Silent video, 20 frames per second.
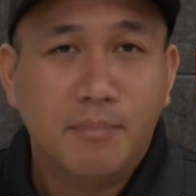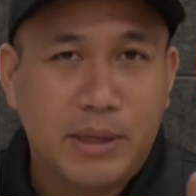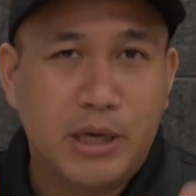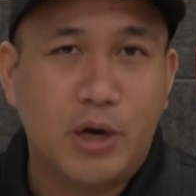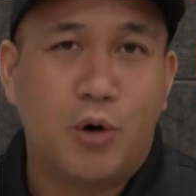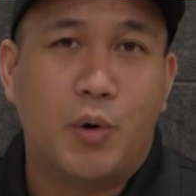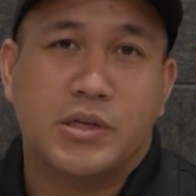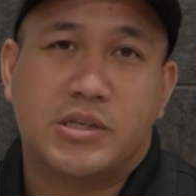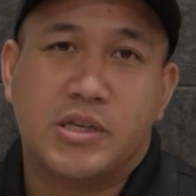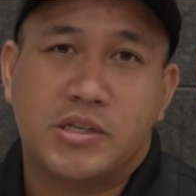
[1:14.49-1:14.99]

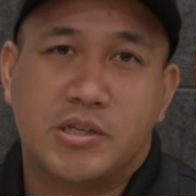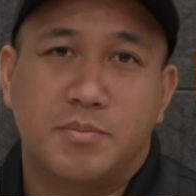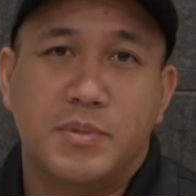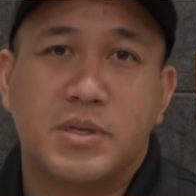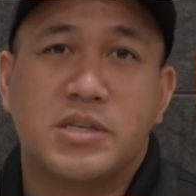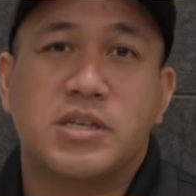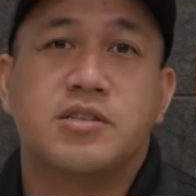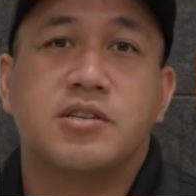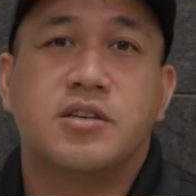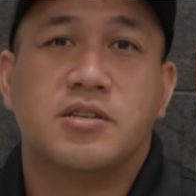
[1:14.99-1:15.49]
POS system.
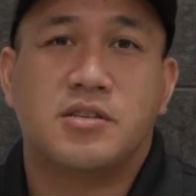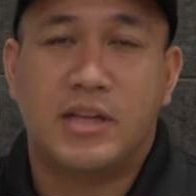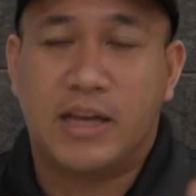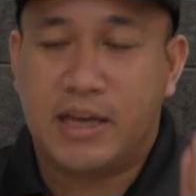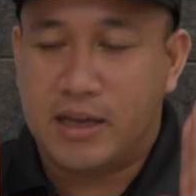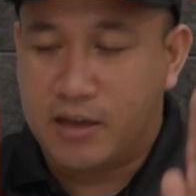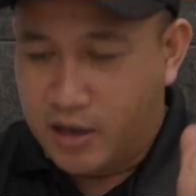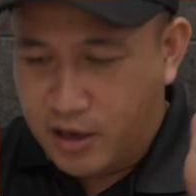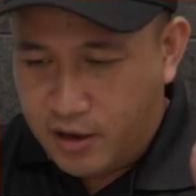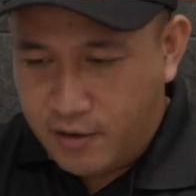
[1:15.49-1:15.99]
This is just
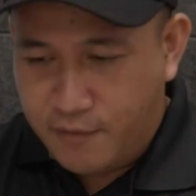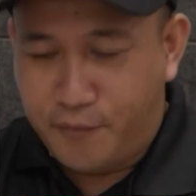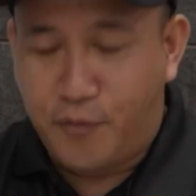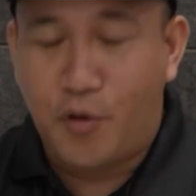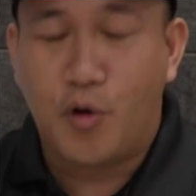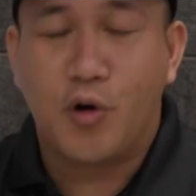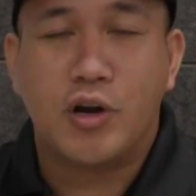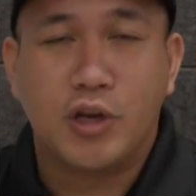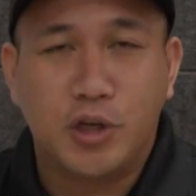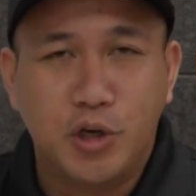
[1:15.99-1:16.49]
like
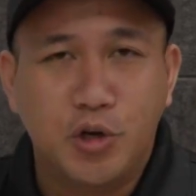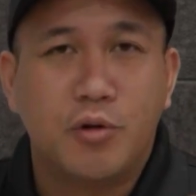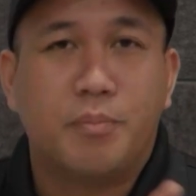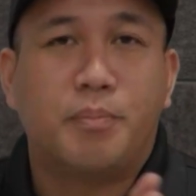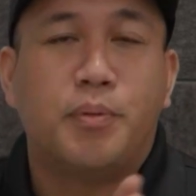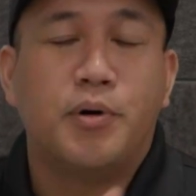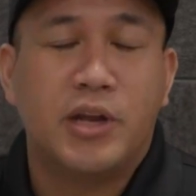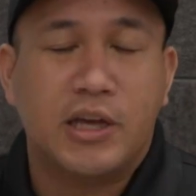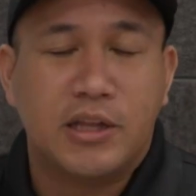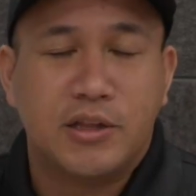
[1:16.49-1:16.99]
for you to
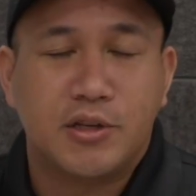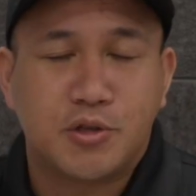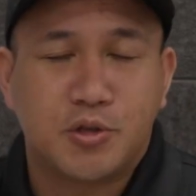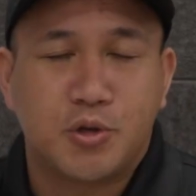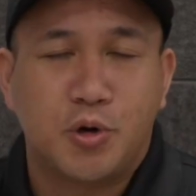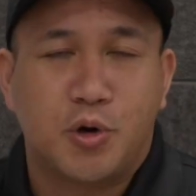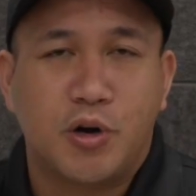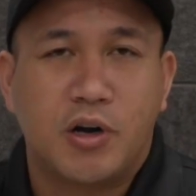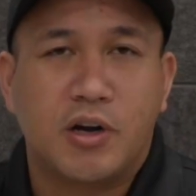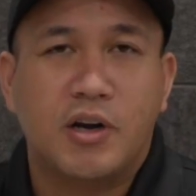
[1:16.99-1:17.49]
put it in the
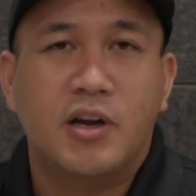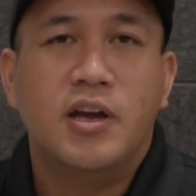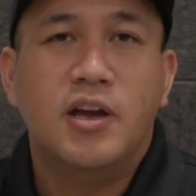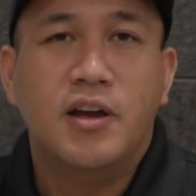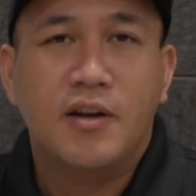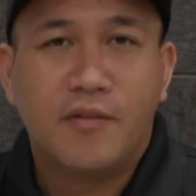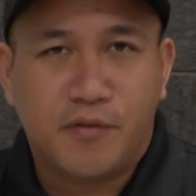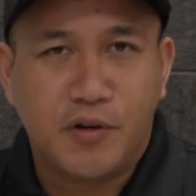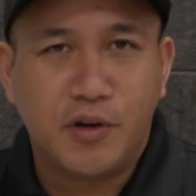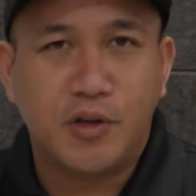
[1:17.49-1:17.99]
store
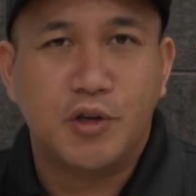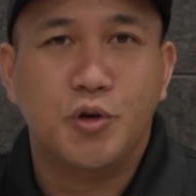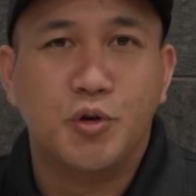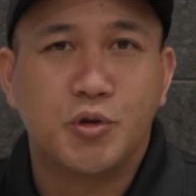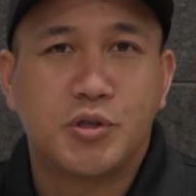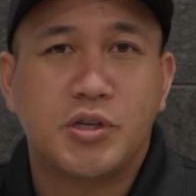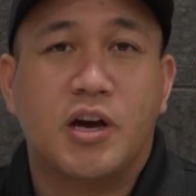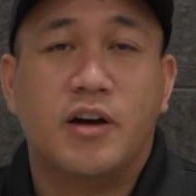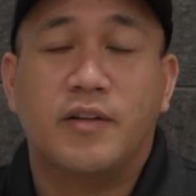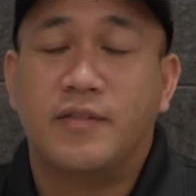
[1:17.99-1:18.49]
for
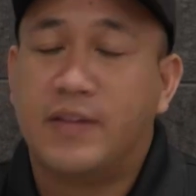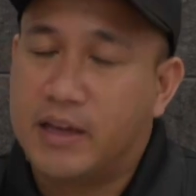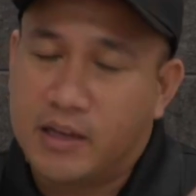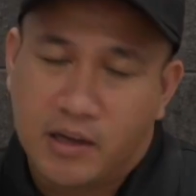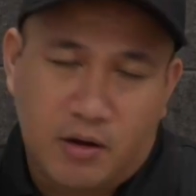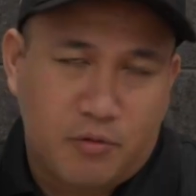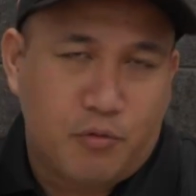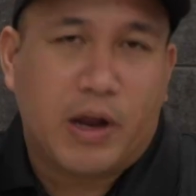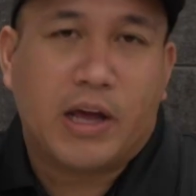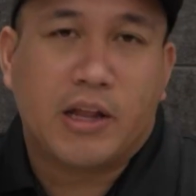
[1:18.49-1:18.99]
use of like
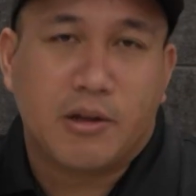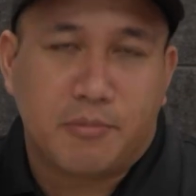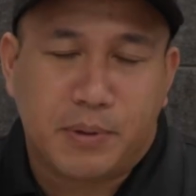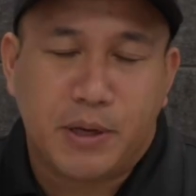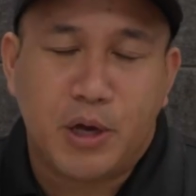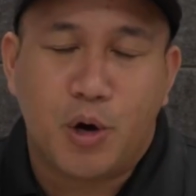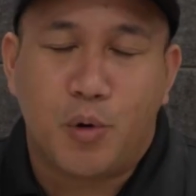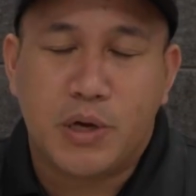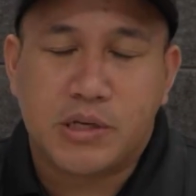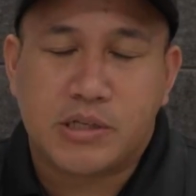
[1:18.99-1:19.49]
a regular
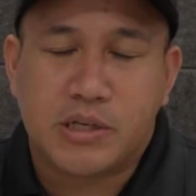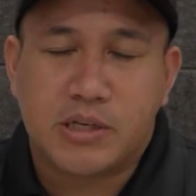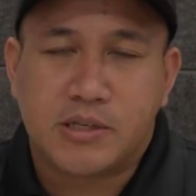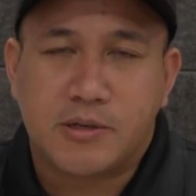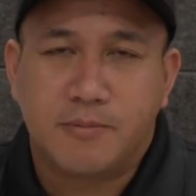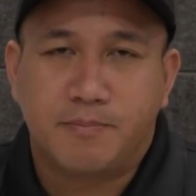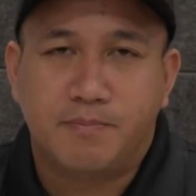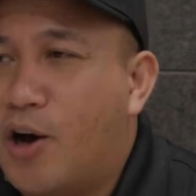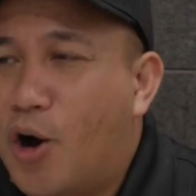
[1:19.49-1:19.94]
POS system.